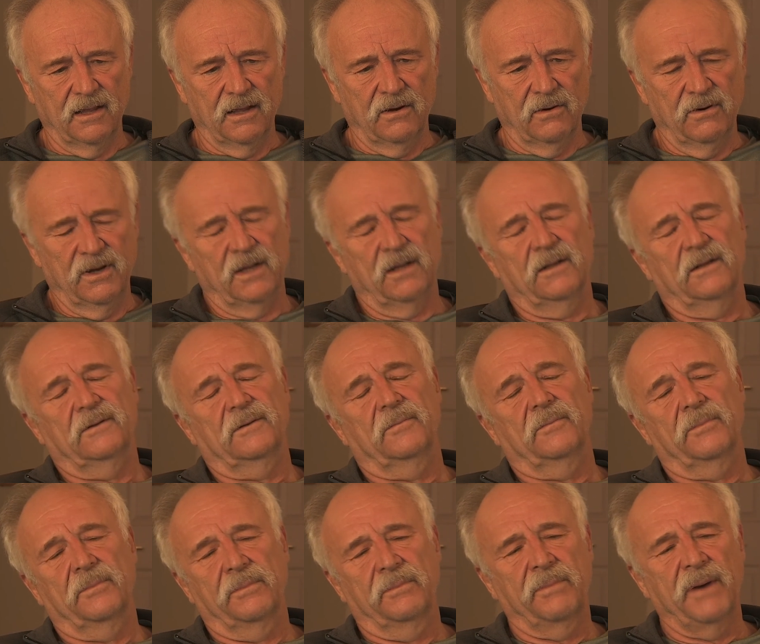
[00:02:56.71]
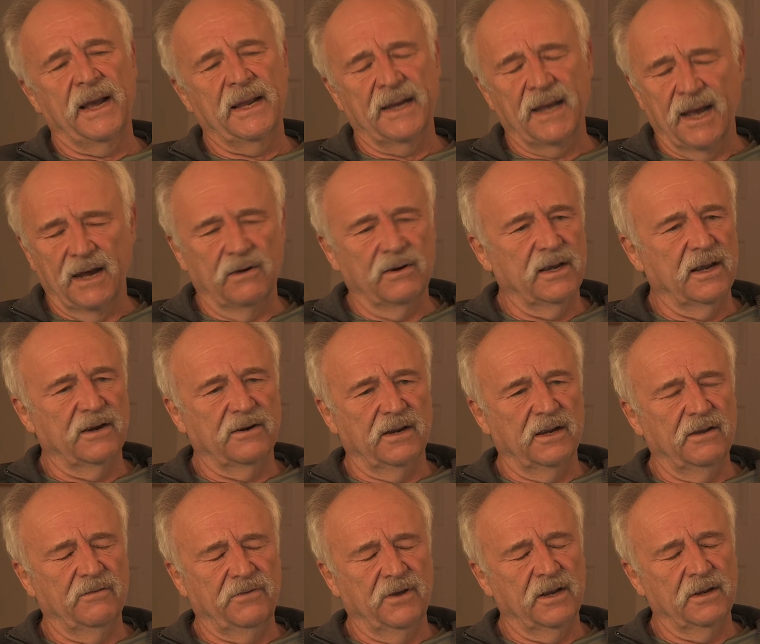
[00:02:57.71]
well, by now,
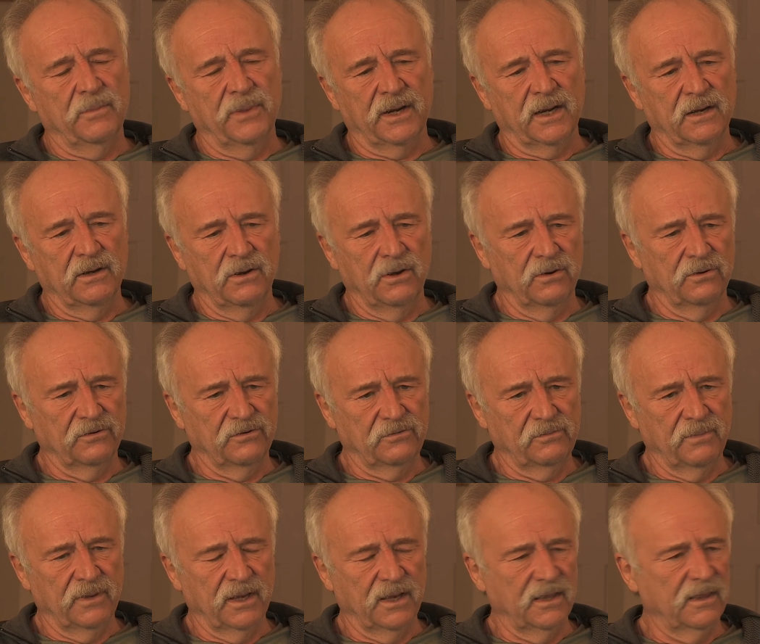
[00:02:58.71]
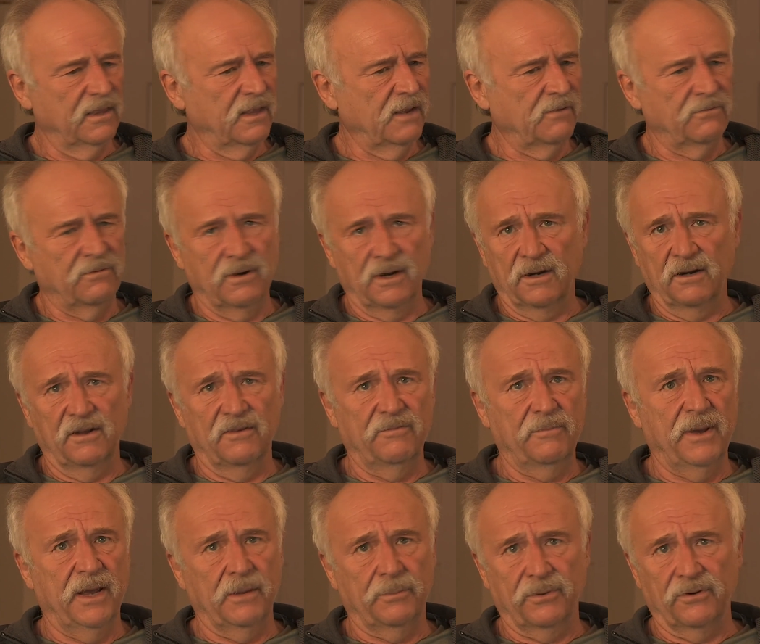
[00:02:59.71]
if anybody knows me, they've read enough
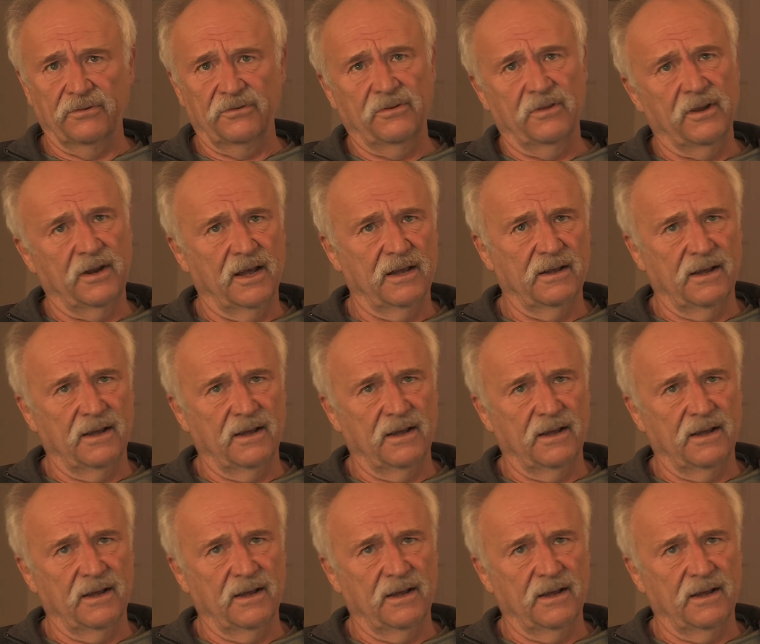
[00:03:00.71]
papers that